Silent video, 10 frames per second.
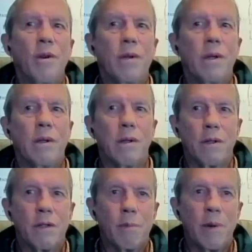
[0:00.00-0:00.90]
you know, the,
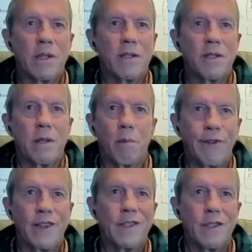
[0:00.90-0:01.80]
the specialists, the
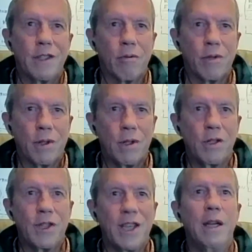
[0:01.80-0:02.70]
professors, the
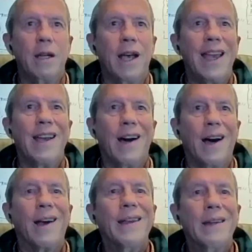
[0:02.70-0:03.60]
researchers in
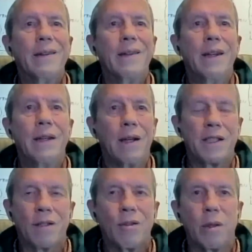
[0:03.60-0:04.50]
AI, I
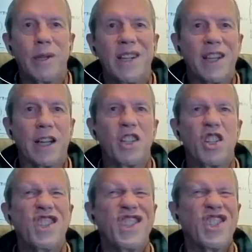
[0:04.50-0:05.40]
just call them
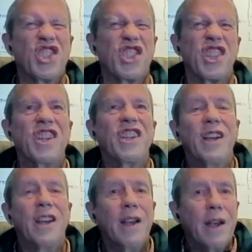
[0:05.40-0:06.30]
intelligists,
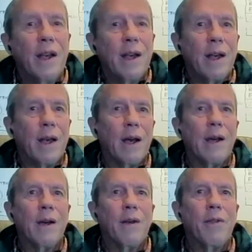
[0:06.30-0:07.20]

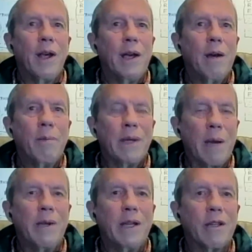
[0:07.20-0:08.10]
uh, they are
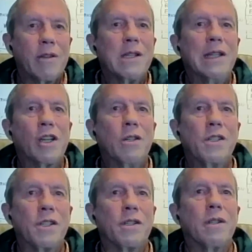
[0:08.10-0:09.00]
becoming increasingly
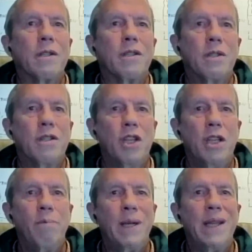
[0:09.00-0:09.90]
conscious that
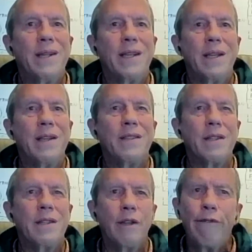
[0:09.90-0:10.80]
GPT is
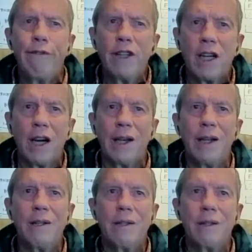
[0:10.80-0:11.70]
a different
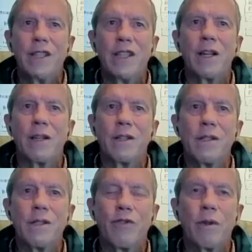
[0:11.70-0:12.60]
kind of
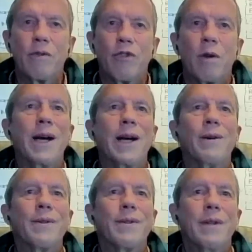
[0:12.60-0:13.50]
intelligence from, from
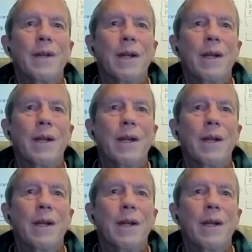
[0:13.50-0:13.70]
ours.